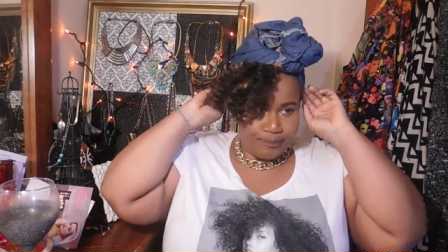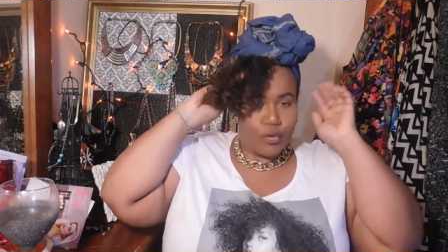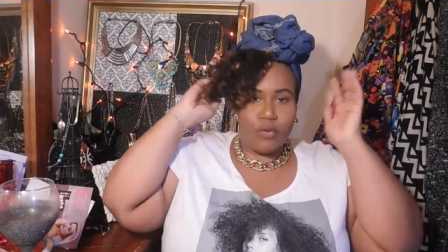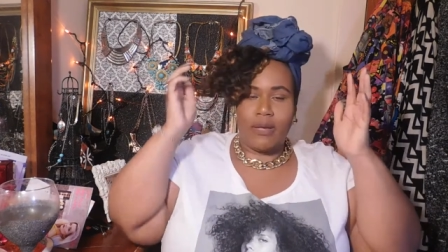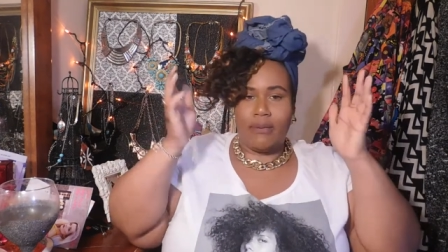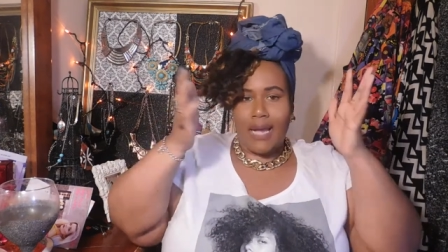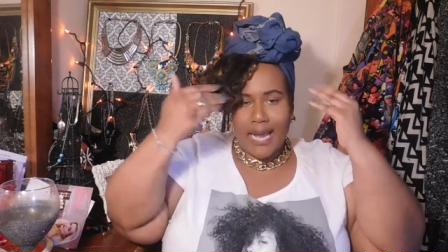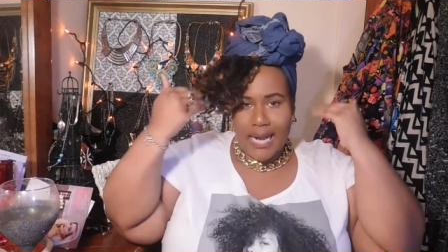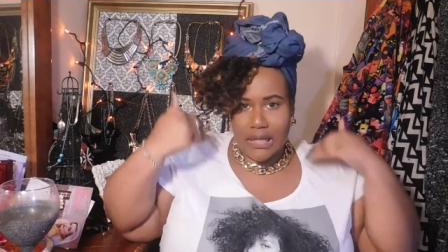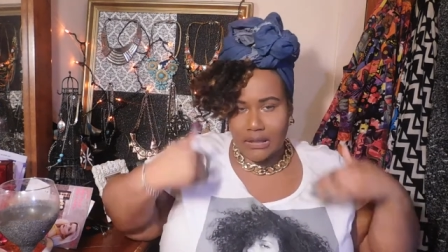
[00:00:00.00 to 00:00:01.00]
New people. I
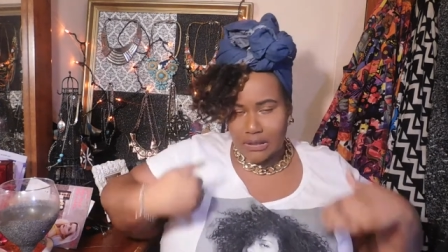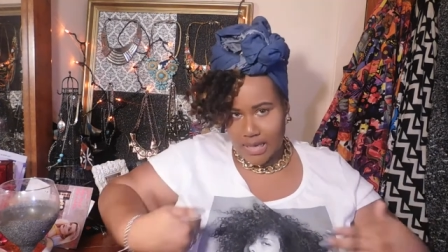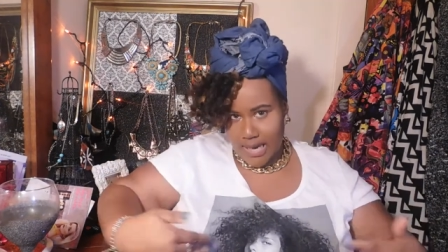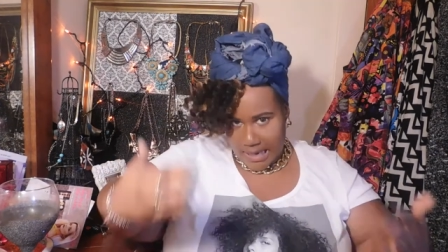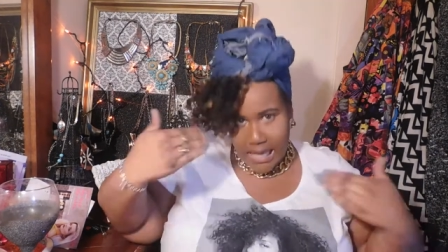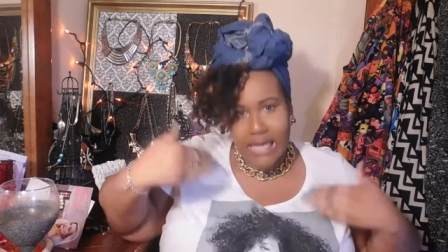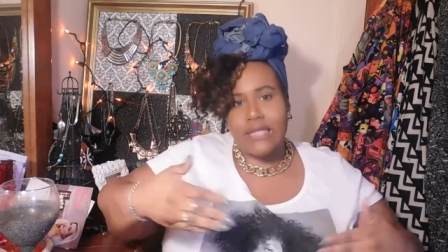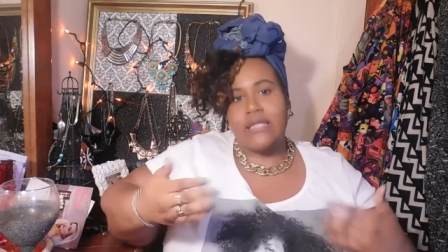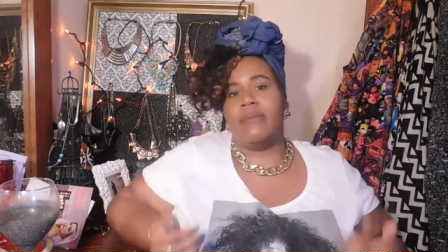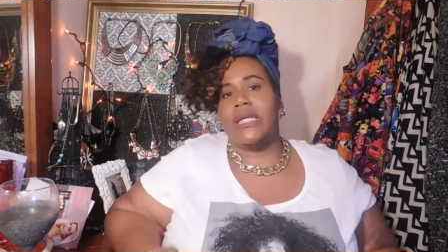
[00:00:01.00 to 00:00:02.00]
gotta I gotta ease
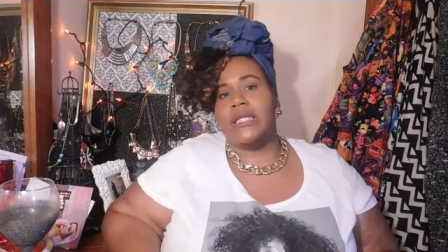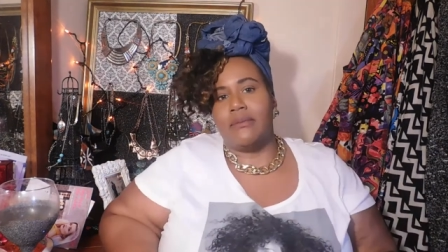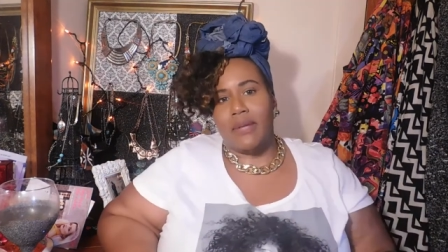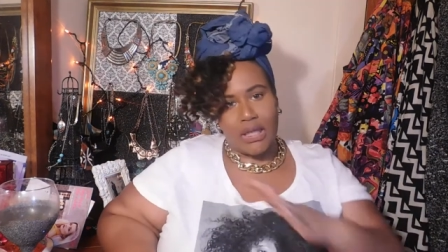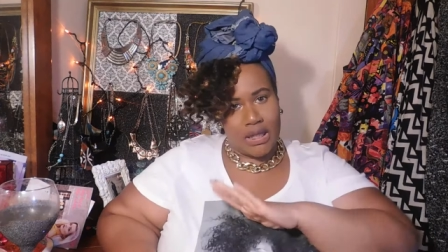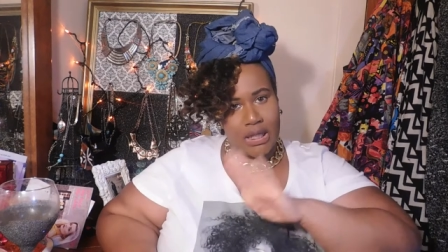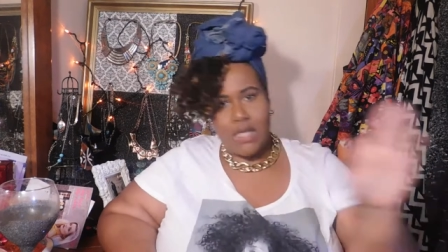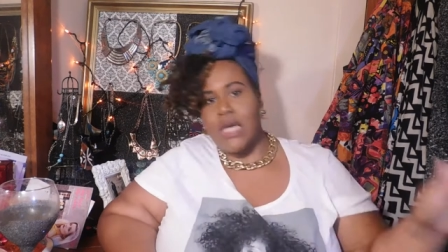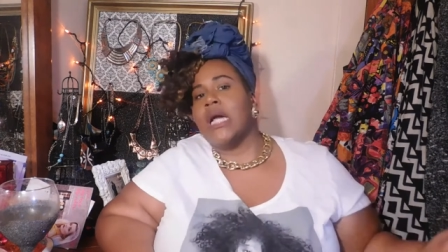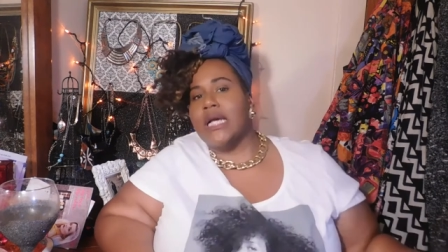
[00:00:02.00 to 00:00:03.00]
them into me.
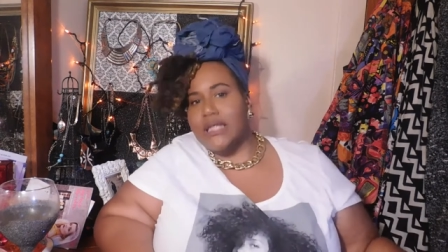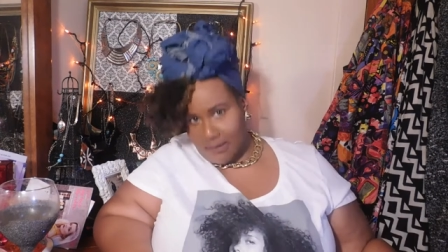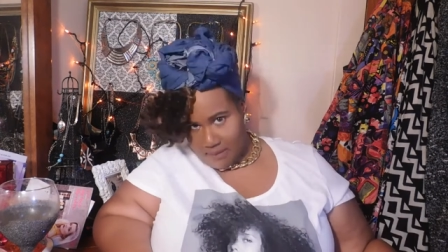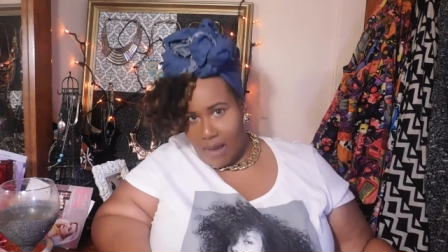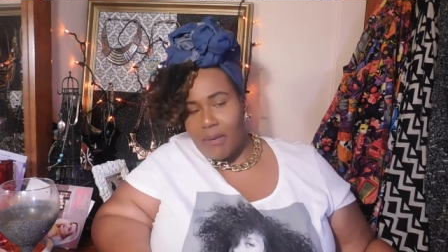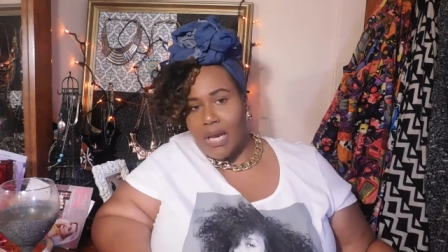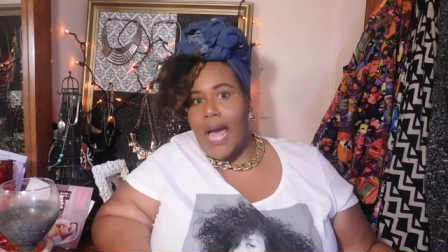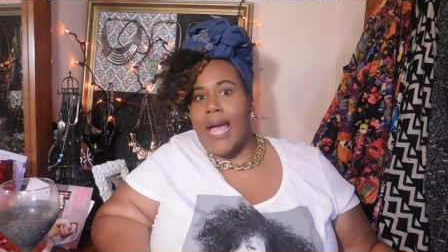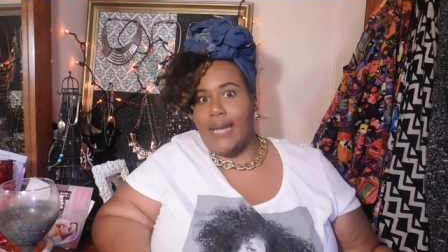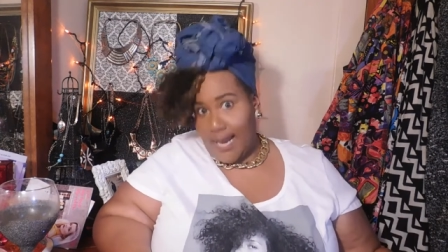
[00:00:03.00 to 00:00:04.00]
Cause I'm I'm a
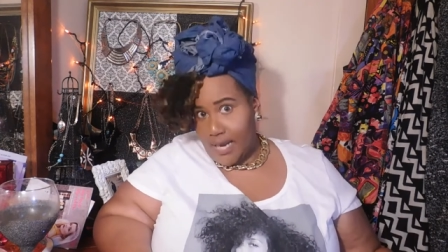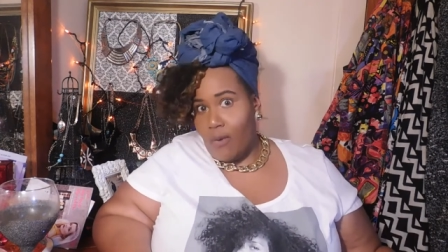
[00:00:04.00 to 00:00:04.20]
lot. I know